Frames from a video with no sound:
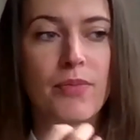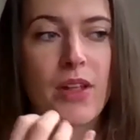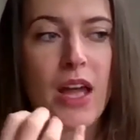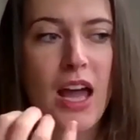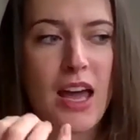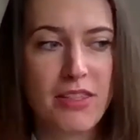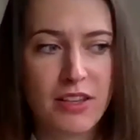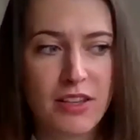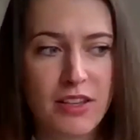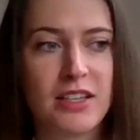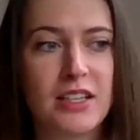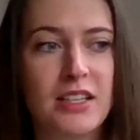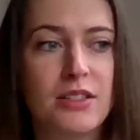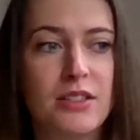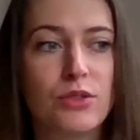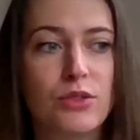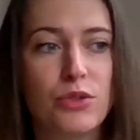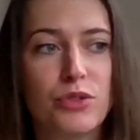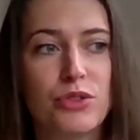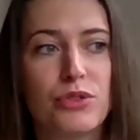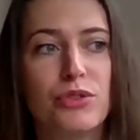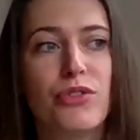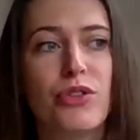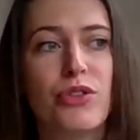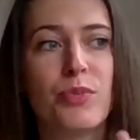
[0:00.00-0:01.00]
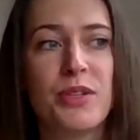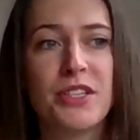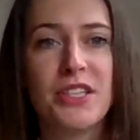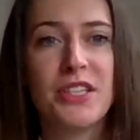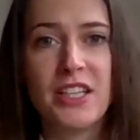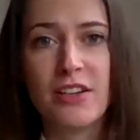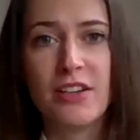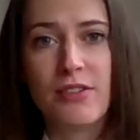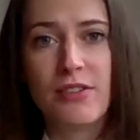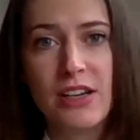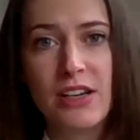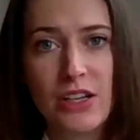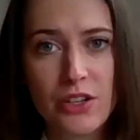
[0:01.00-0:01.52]
ethically source all the
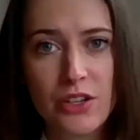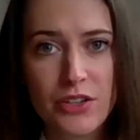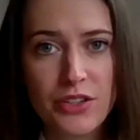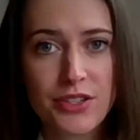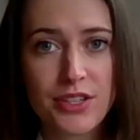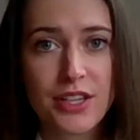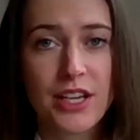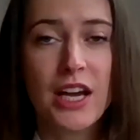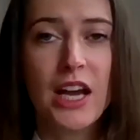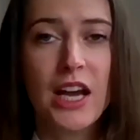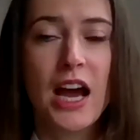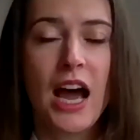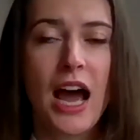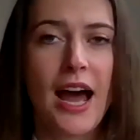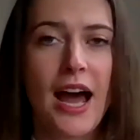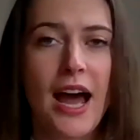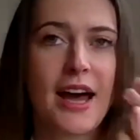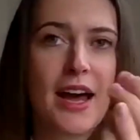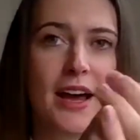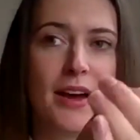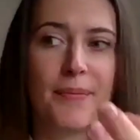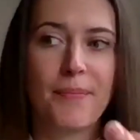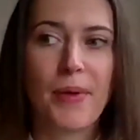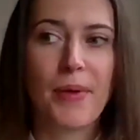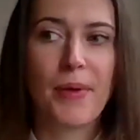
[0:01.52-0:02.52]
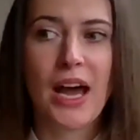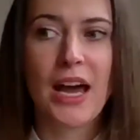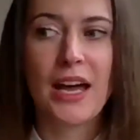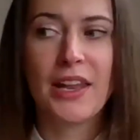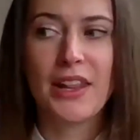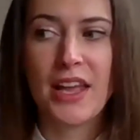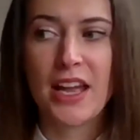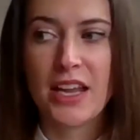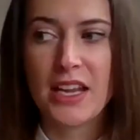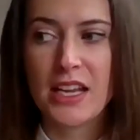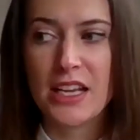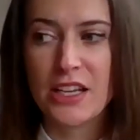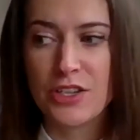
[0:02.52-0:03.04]
materials,
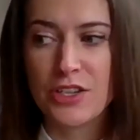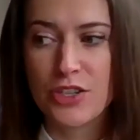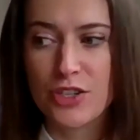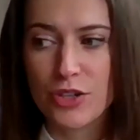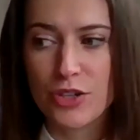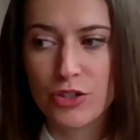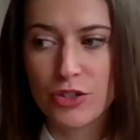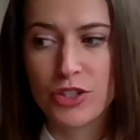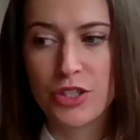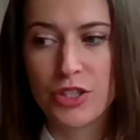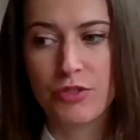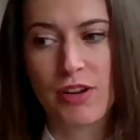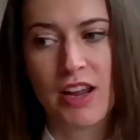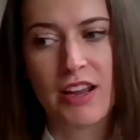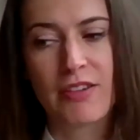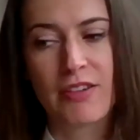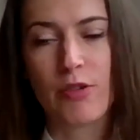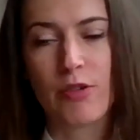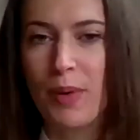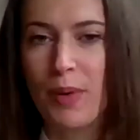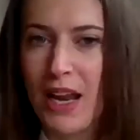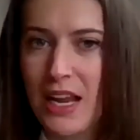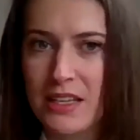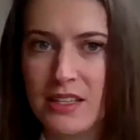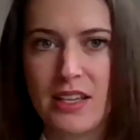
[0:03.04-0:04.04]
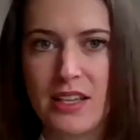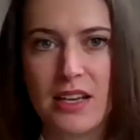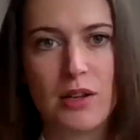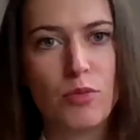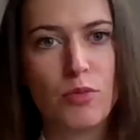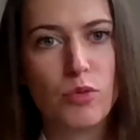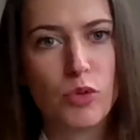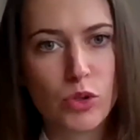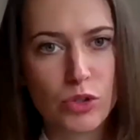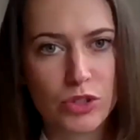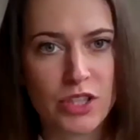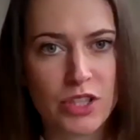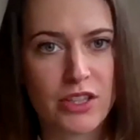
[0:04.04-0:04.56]
and they ensure to replace any
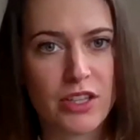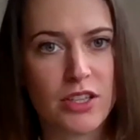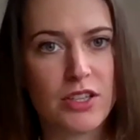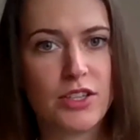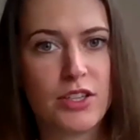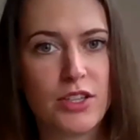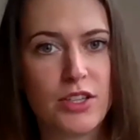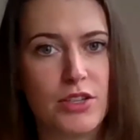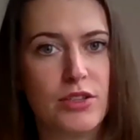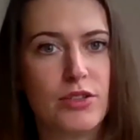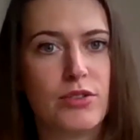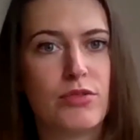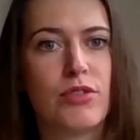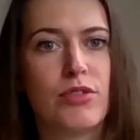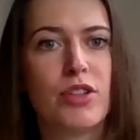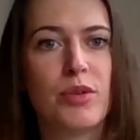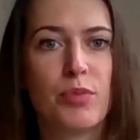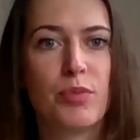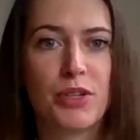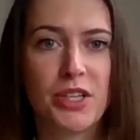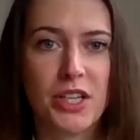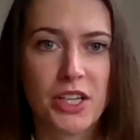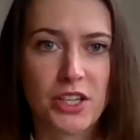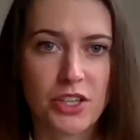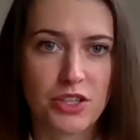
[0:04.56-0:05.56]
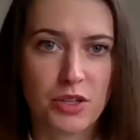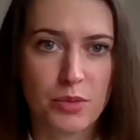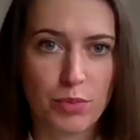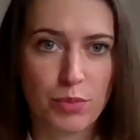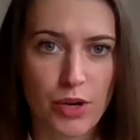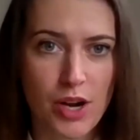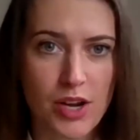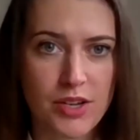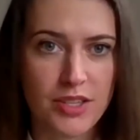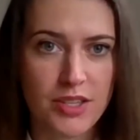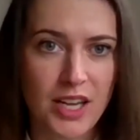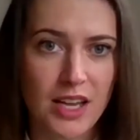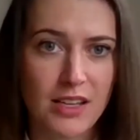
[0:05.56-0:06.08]
water that's used through the production
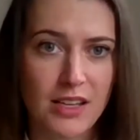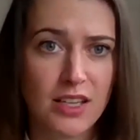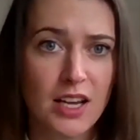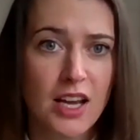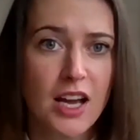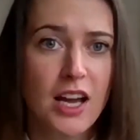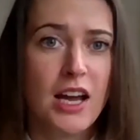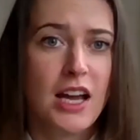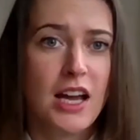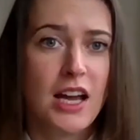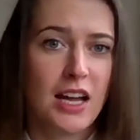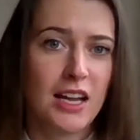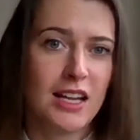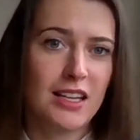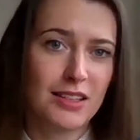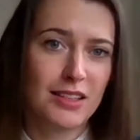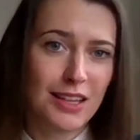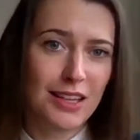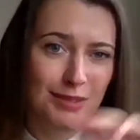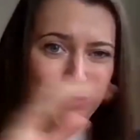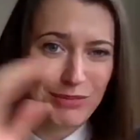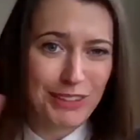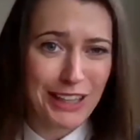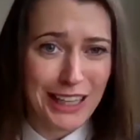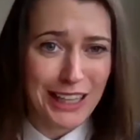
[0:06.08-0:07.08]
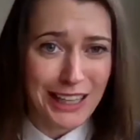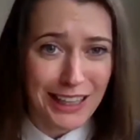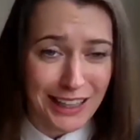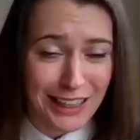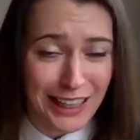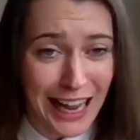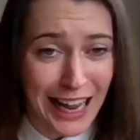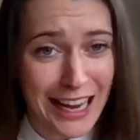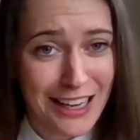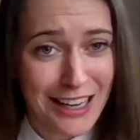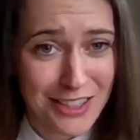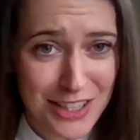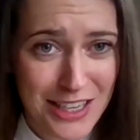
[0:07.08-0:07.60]
process.
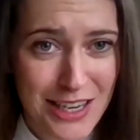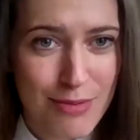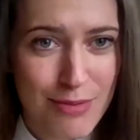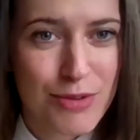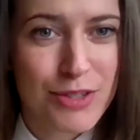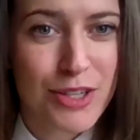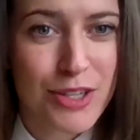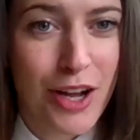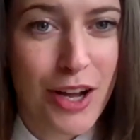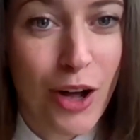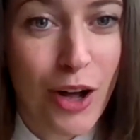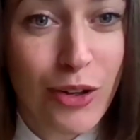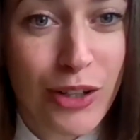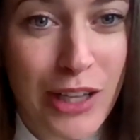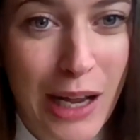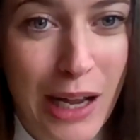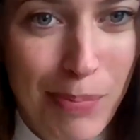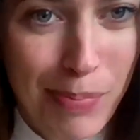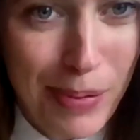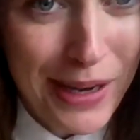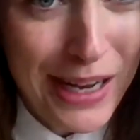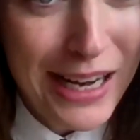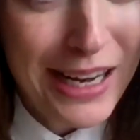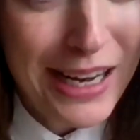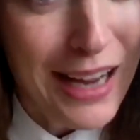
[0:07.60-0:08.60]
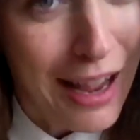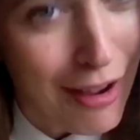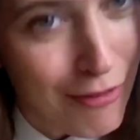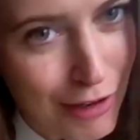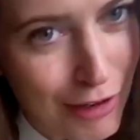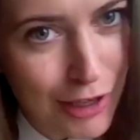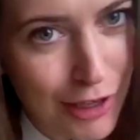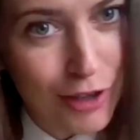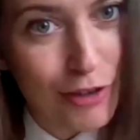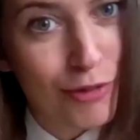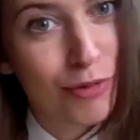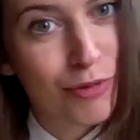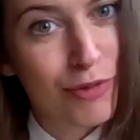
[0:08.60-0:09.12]
H&M as a whole company have a
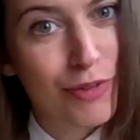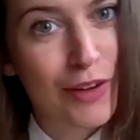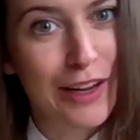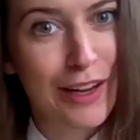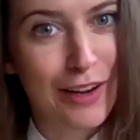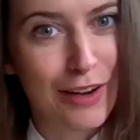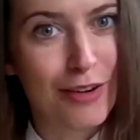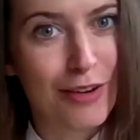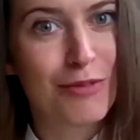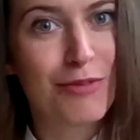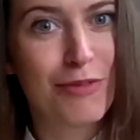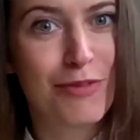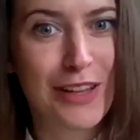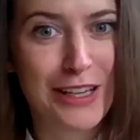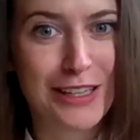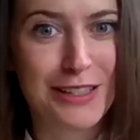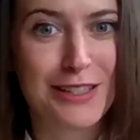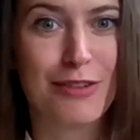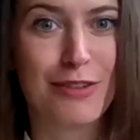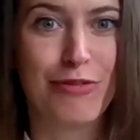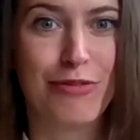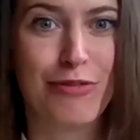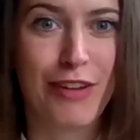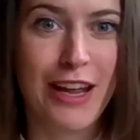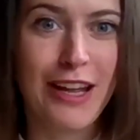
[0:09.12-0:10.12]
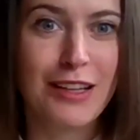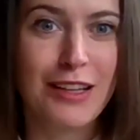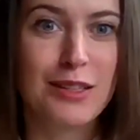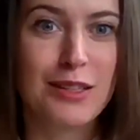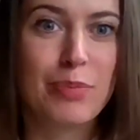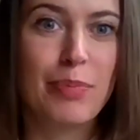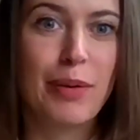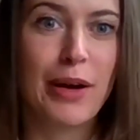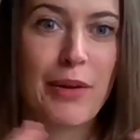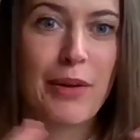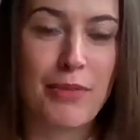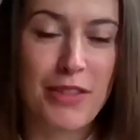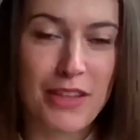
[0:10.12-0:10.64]
lot of things to fix,
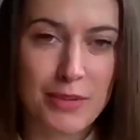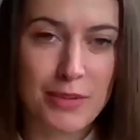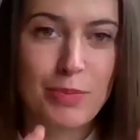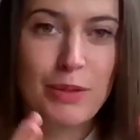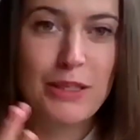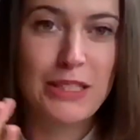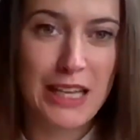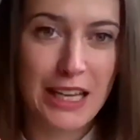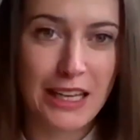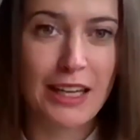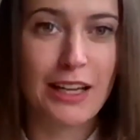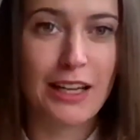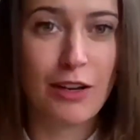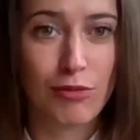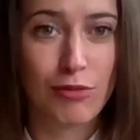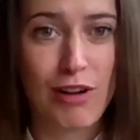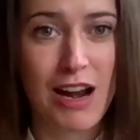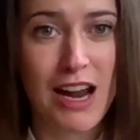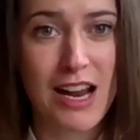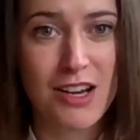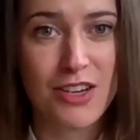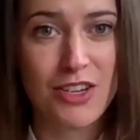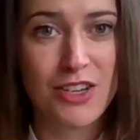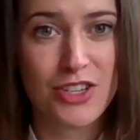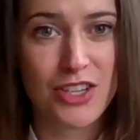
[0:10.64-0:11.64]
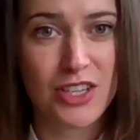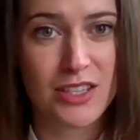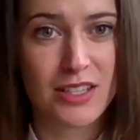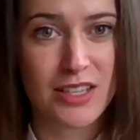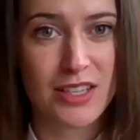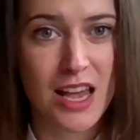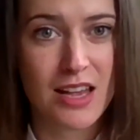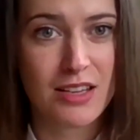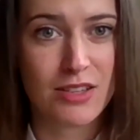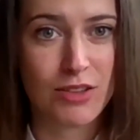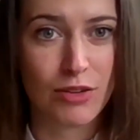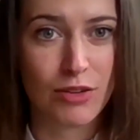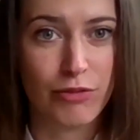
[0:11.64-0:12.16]
but this particular range is
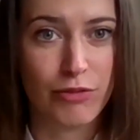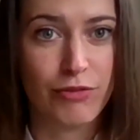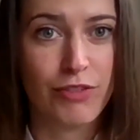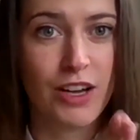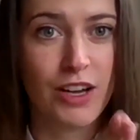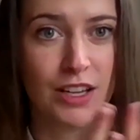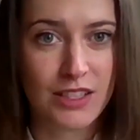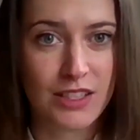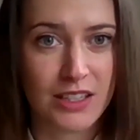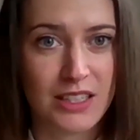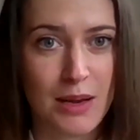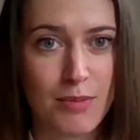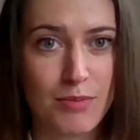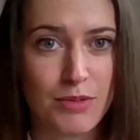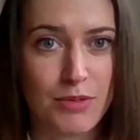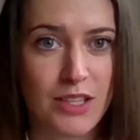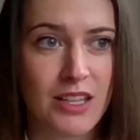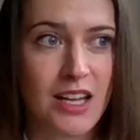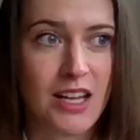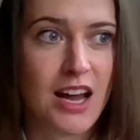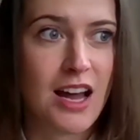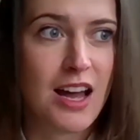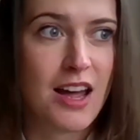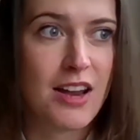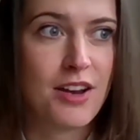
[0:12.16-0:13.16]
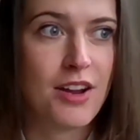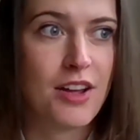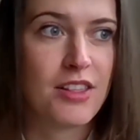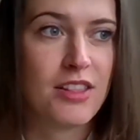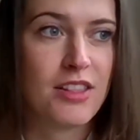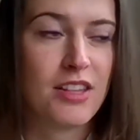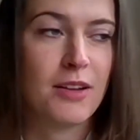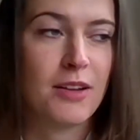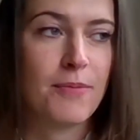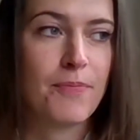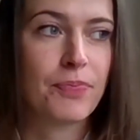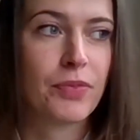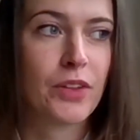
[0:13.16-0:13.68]
their sort of first attempt at that. And I
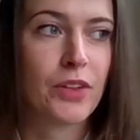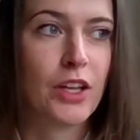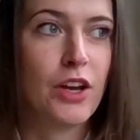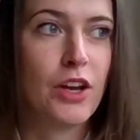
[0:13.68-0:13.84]
think